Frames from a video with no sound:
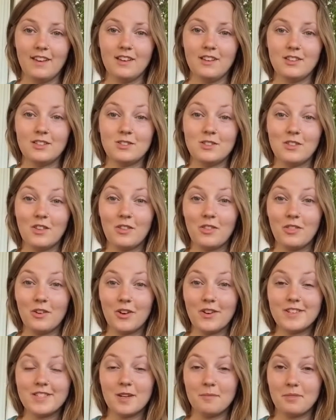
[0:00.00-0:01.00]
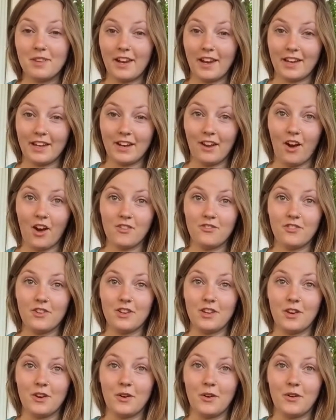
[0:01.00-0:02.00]
So the third tip that I can offer
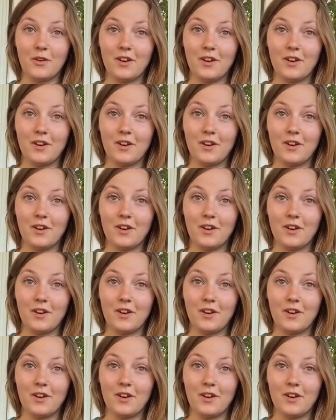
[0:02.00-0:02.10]
you